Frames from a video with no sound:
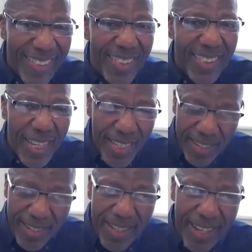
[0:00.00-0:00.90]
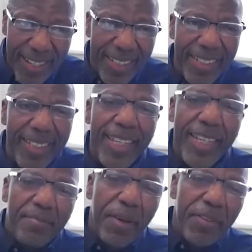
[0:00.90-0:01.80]
census data,
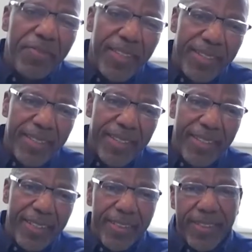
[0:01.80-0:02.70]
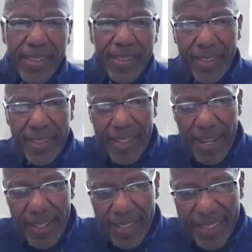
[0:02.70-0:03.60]
both decennial census
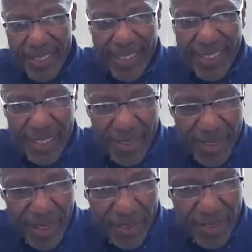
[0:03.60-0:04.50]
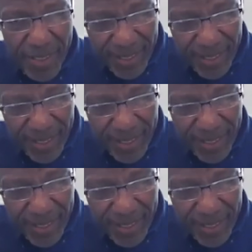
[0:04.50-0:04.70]
data, so, so